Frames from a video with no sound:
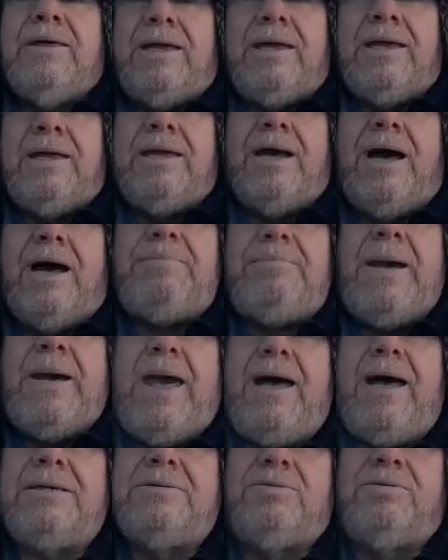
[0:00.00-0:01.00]
the
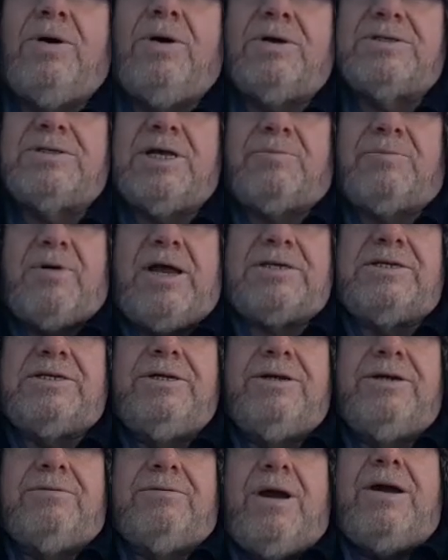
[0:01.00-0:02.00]
pad was at
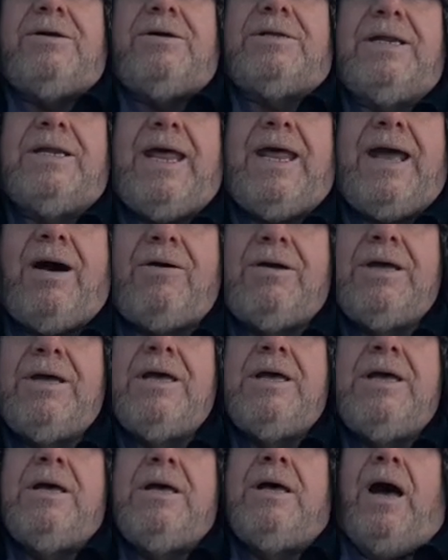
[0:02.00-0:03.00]
Preston Road, and how
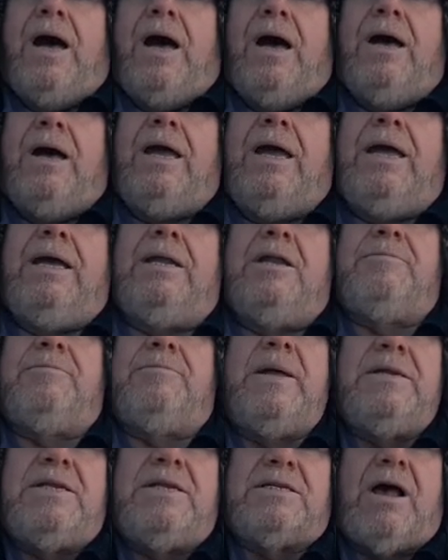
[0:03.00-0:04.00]
it had
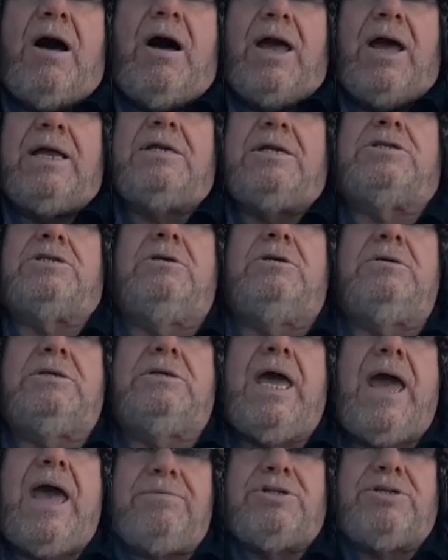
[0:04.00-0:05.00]
been designed to
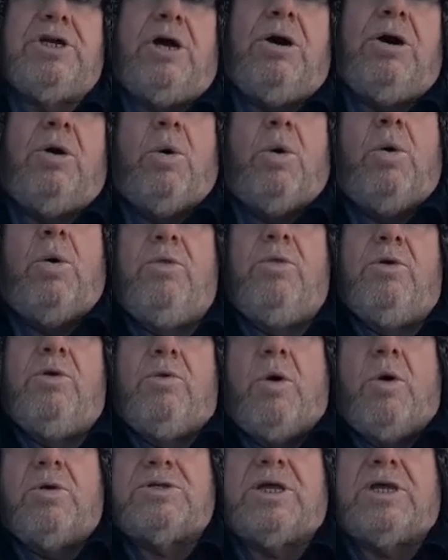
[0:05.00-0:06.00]
capture all the
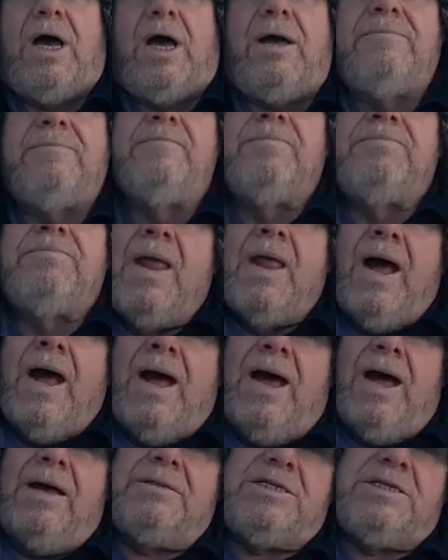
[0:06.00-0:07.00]
water,
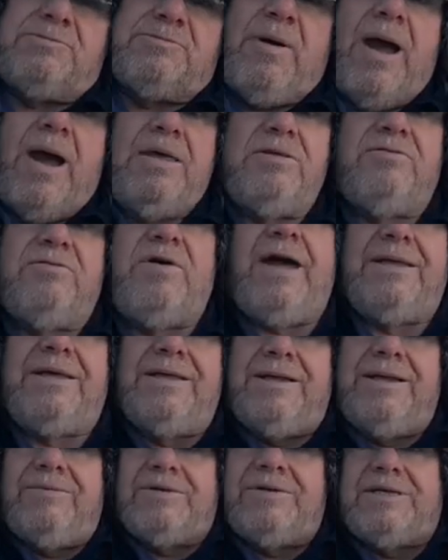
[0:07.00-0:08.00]
despite the fact
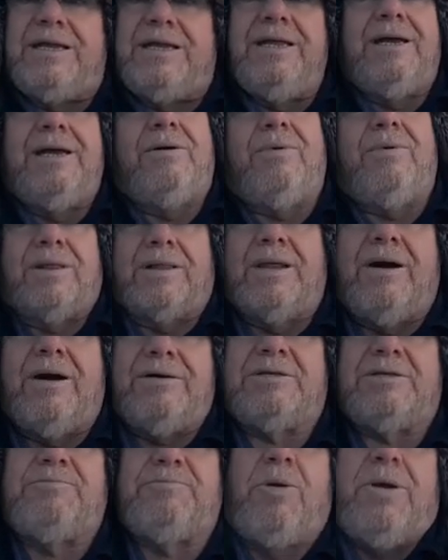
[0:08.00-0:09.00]
that it was sitting at one of the
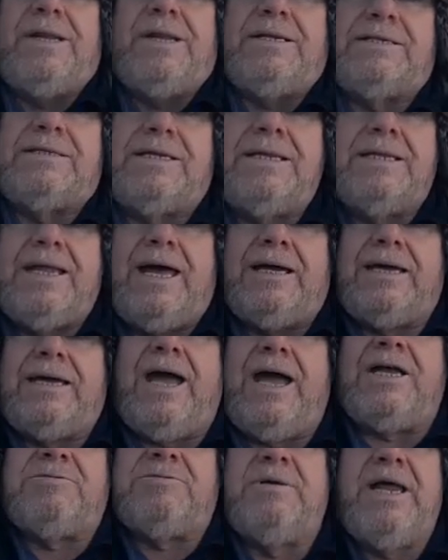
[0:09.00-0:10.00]
lowest points in that
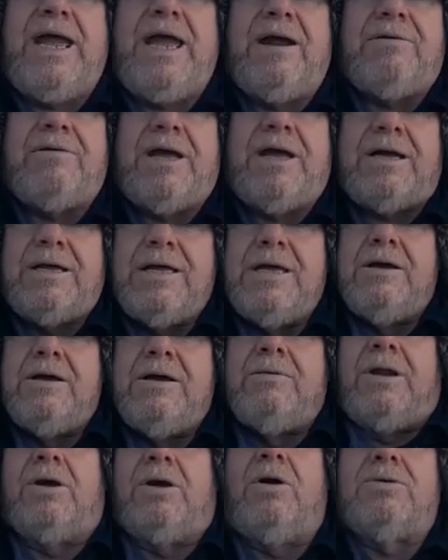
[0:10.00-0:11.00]
catchment area.
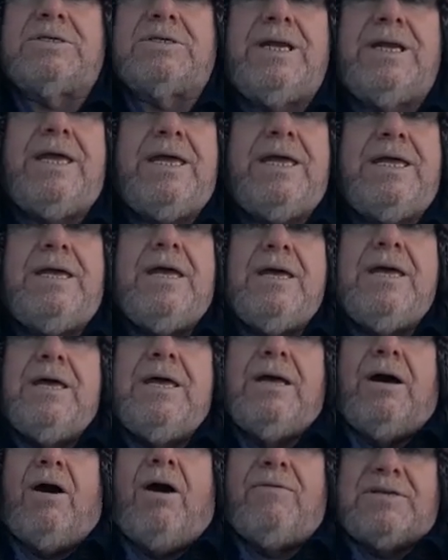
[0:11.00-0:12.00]
Well, of course, Lee,
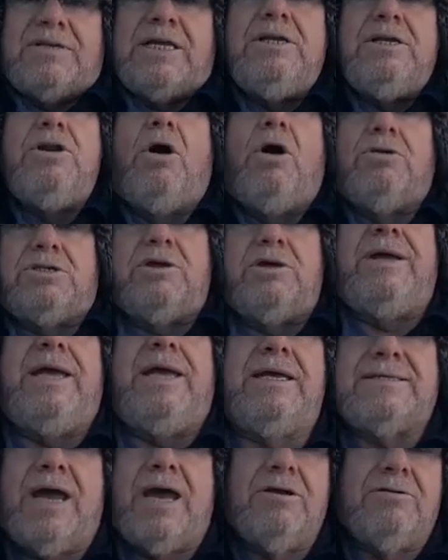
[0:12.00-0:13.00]
obviously not doing
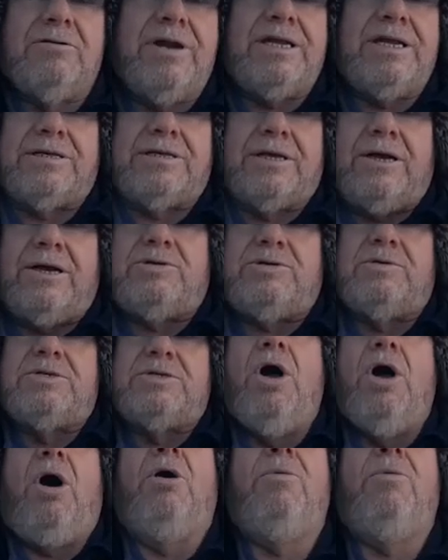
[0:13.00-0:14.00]
his own research, was
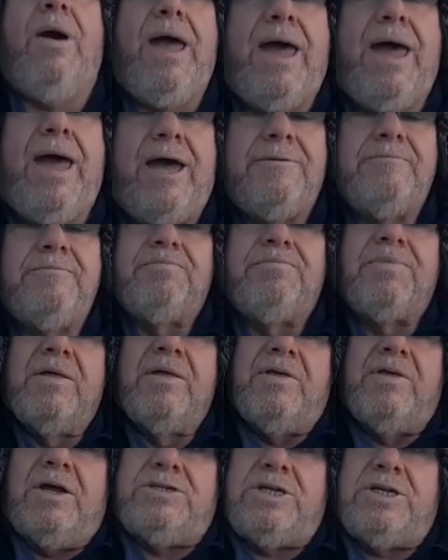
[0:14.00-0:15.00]
not aware
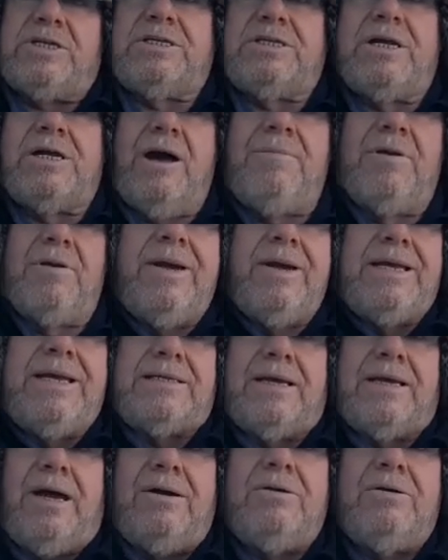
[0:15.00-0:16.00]
that just a couple of
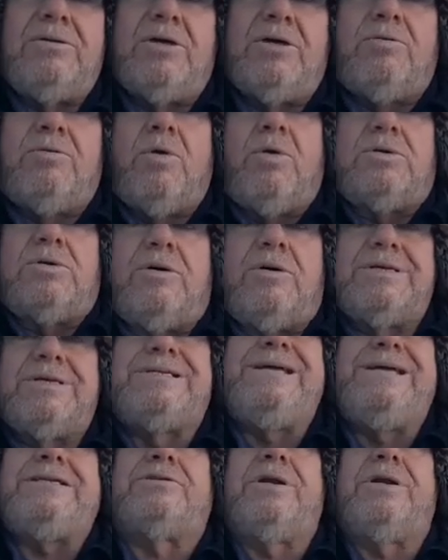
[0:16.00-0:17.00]
weeks ago the water was
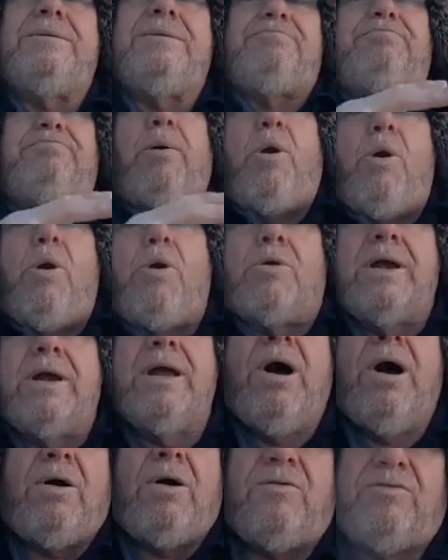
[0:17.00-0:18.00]
literally
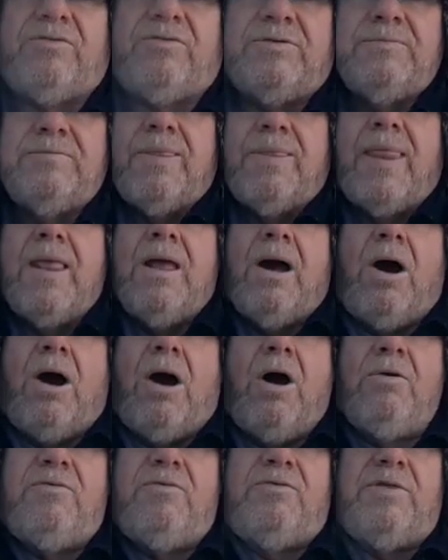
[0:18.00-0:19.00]
pouring off
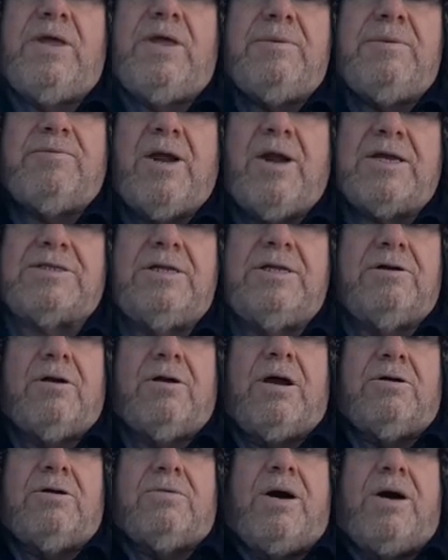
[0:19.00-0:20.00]
of the Preston
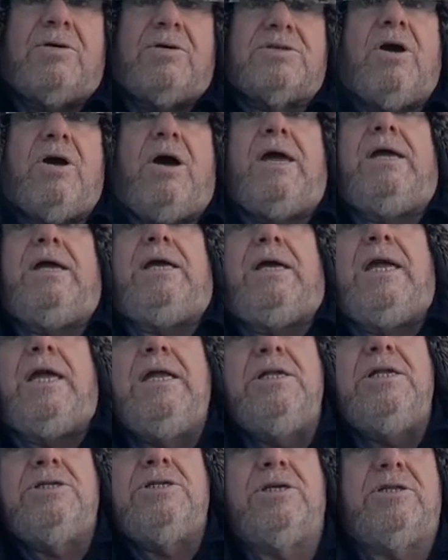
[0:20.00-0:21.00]
Road well site
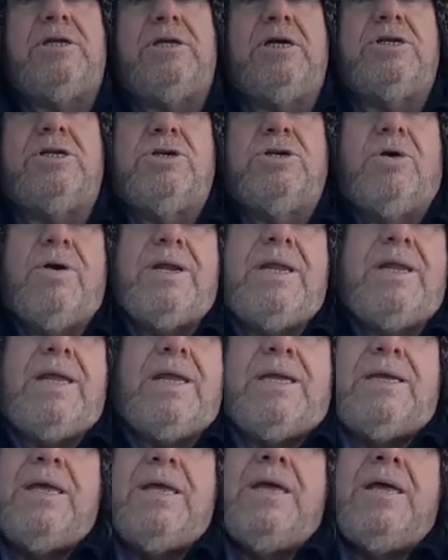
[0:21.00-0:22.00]
into the
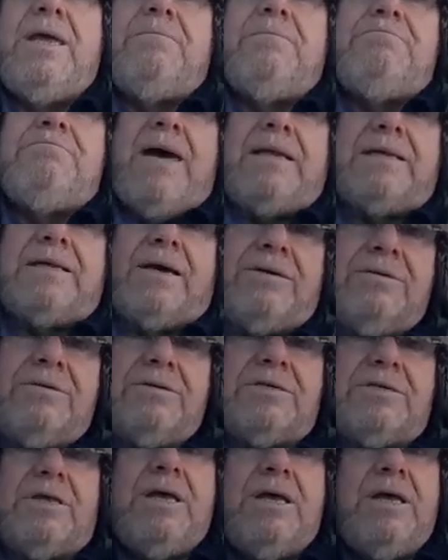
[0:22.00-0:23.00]
adjoining
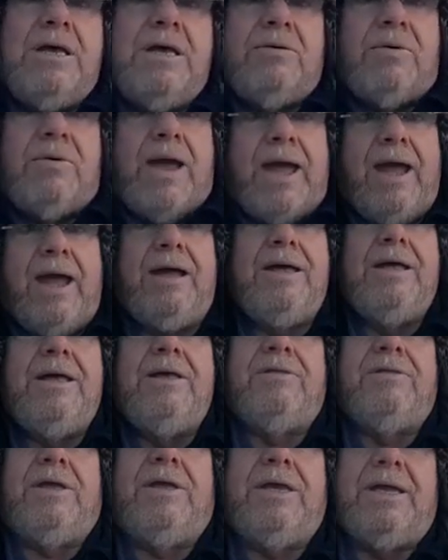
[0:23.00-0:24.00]
meadows where
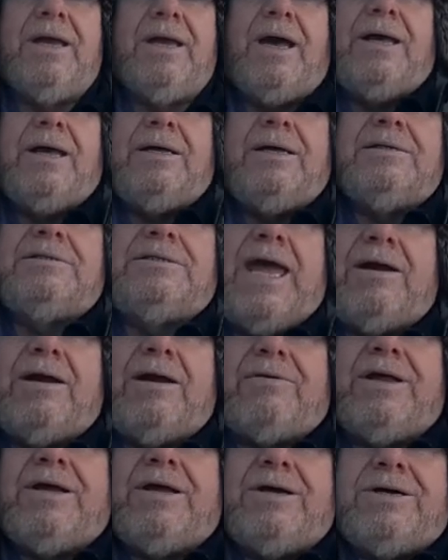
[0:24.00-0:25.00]
the
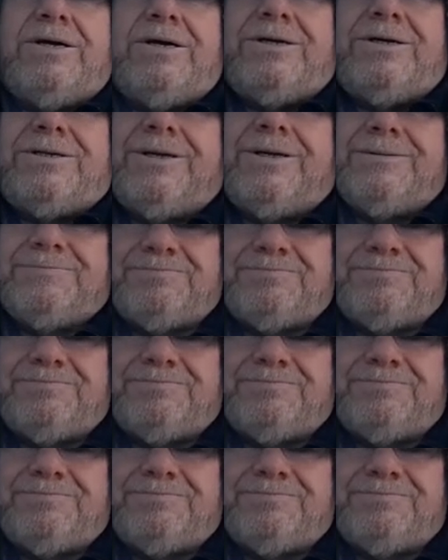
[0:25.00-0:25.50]
dairy herd